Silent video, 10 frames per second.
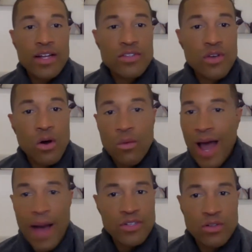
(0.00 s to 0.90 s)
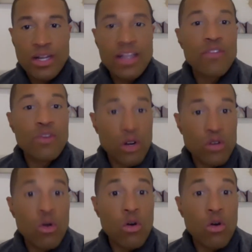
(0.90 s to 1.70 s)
So absolutely, I love the word growth.